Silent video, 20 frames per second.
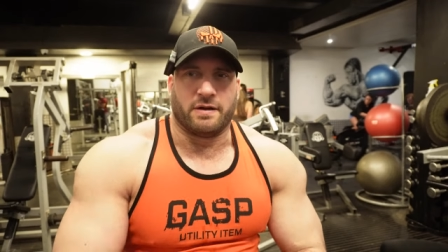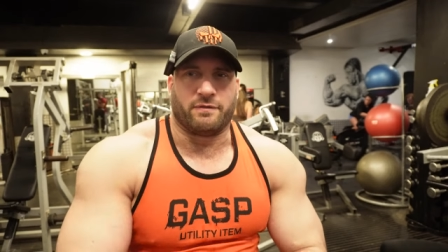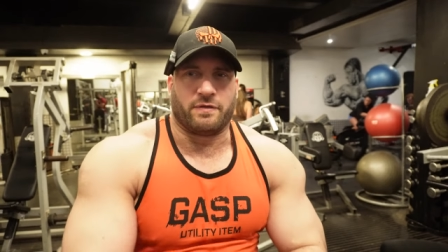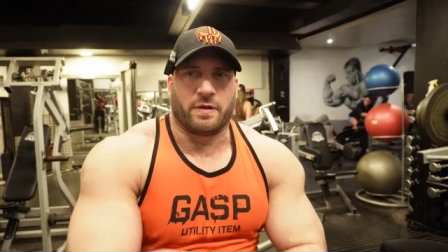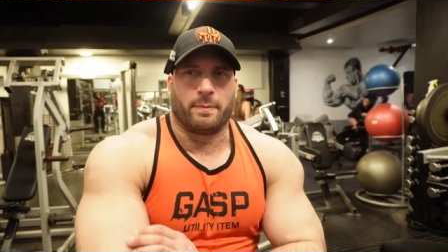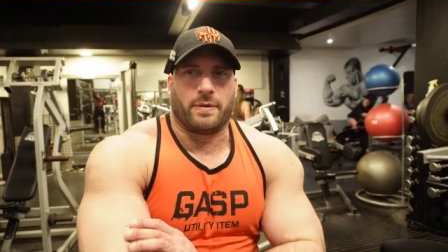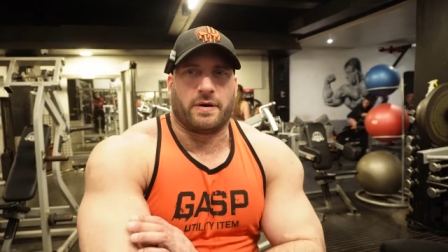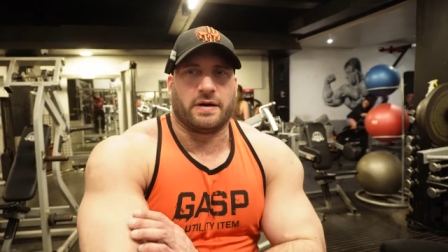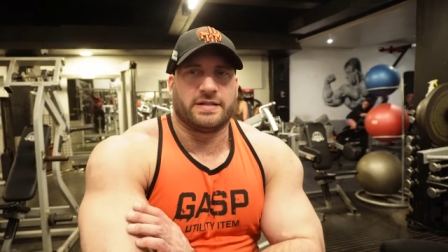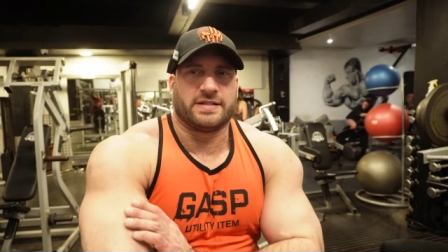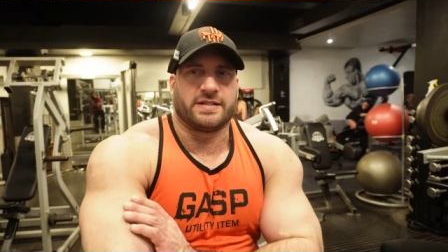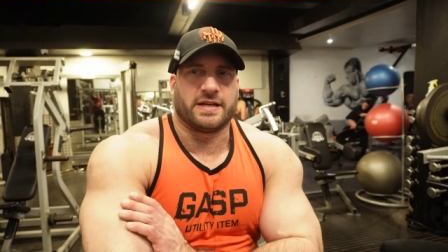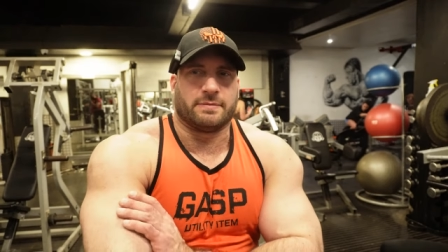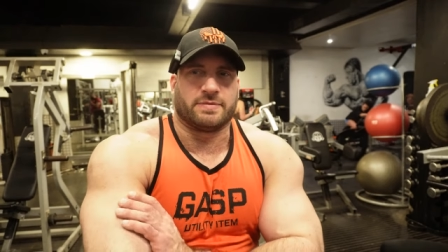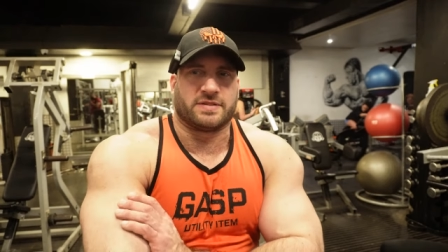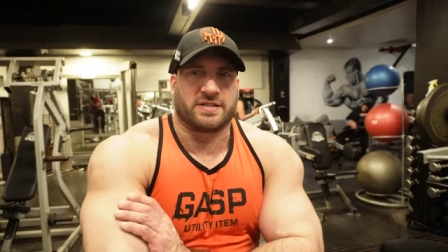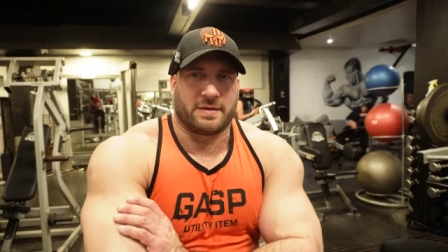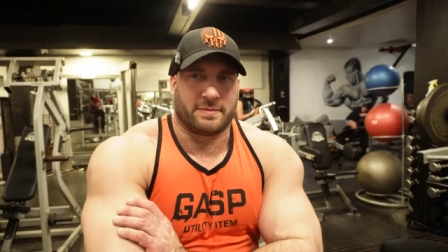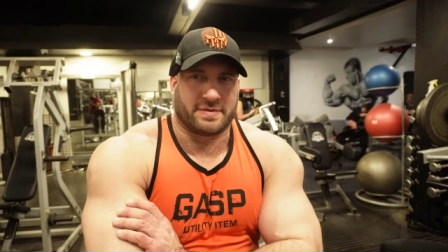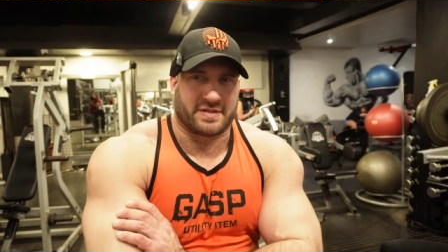if the
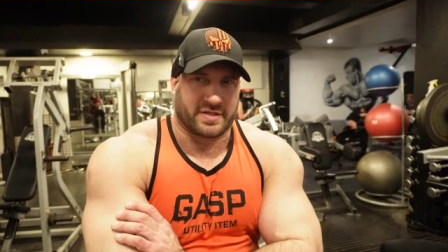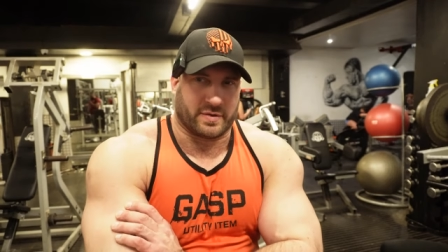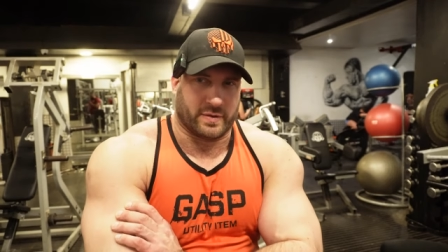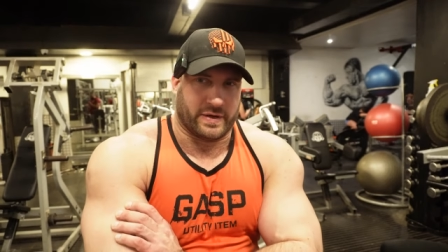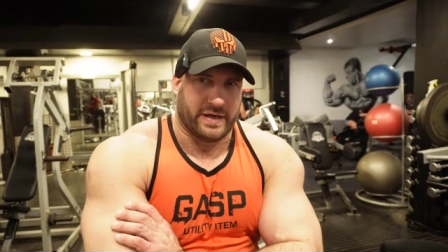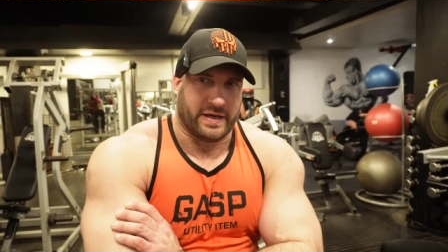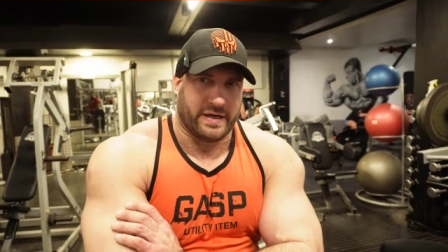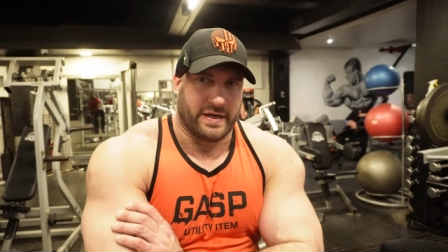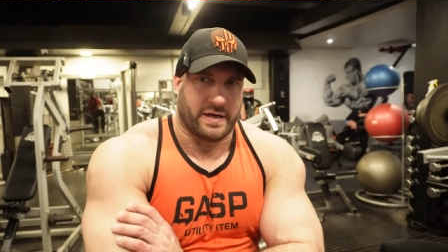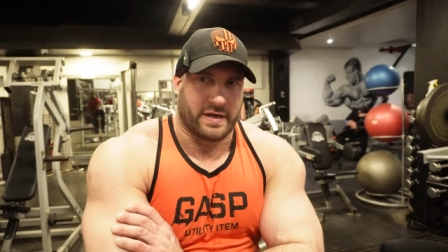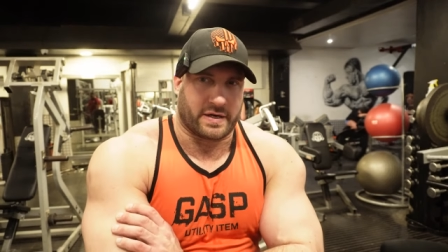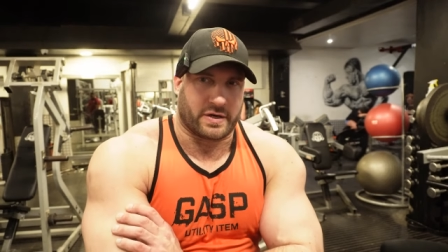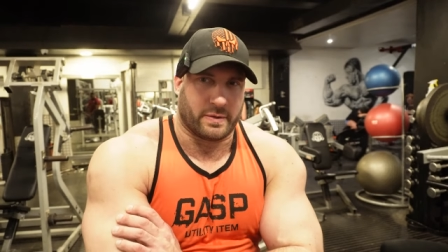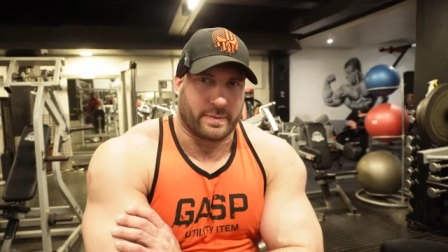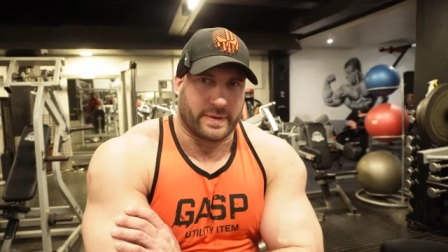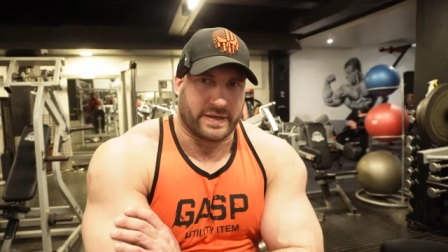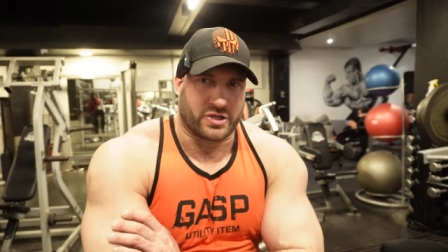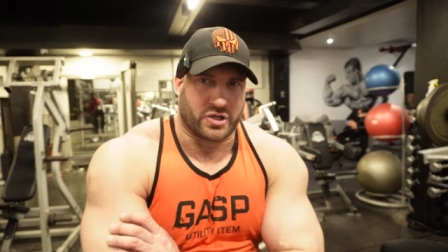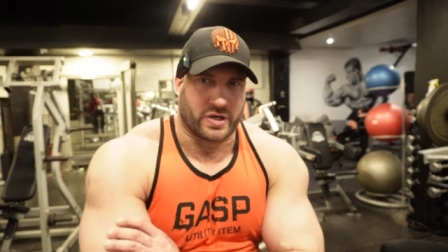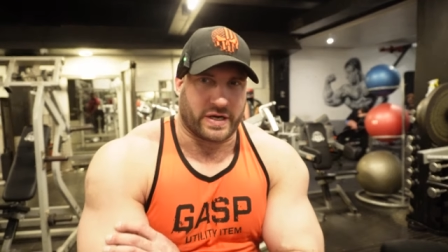biceps up to it, I could
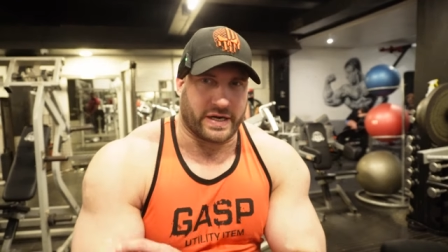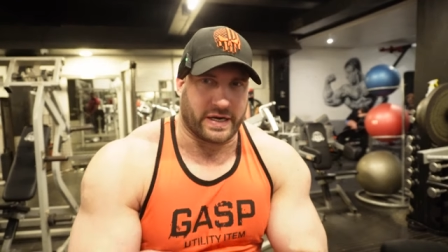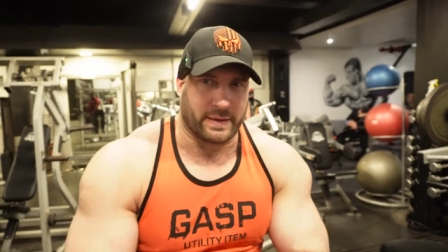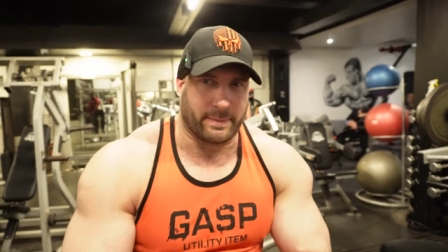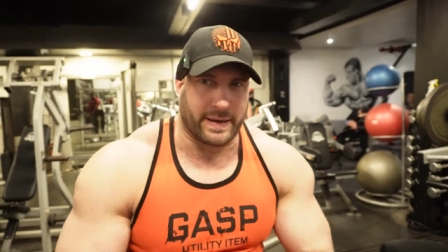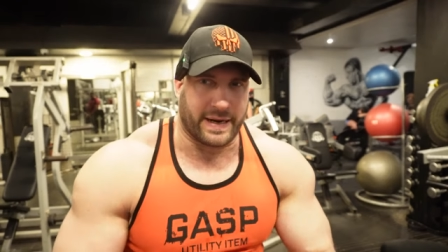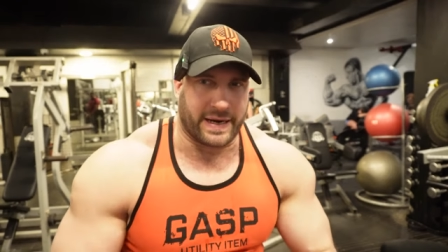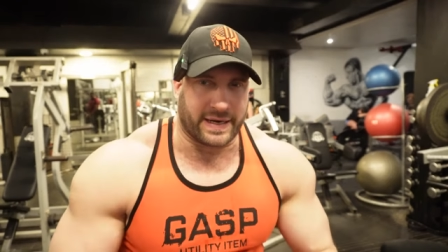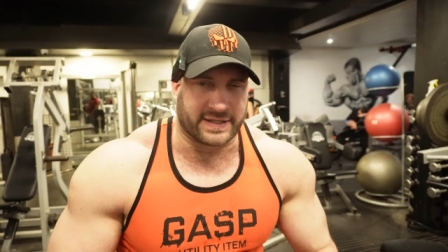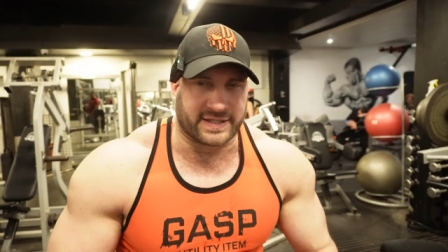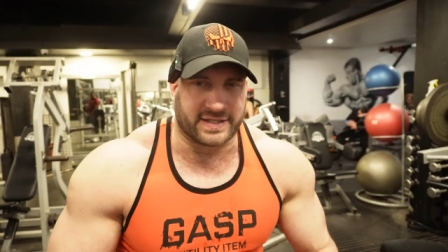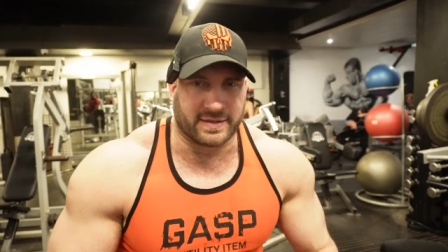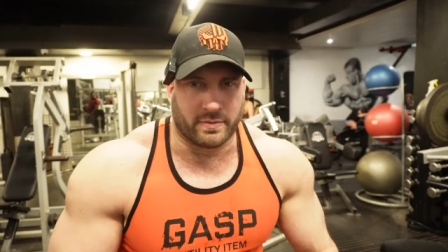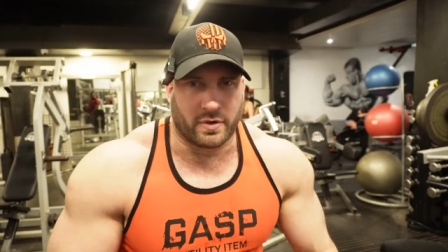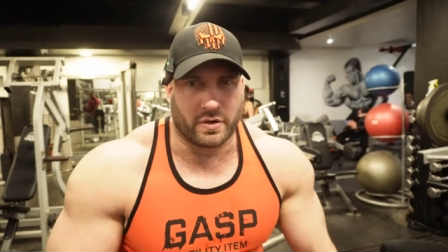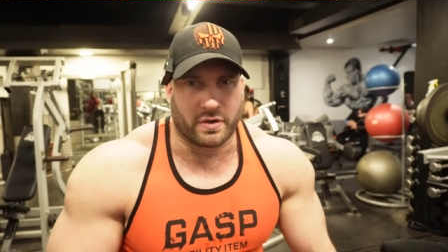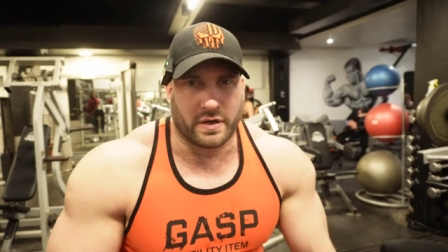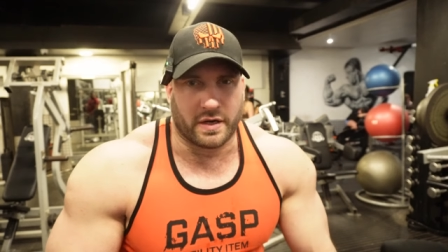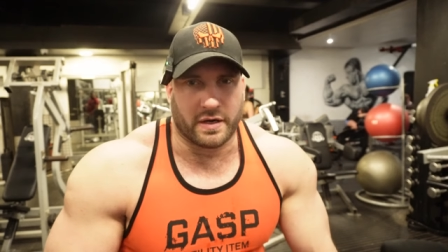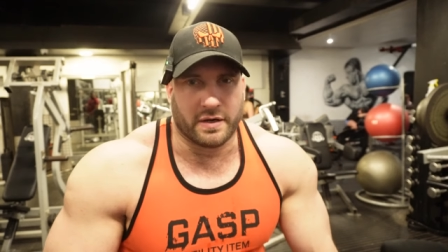be training back tomorrow.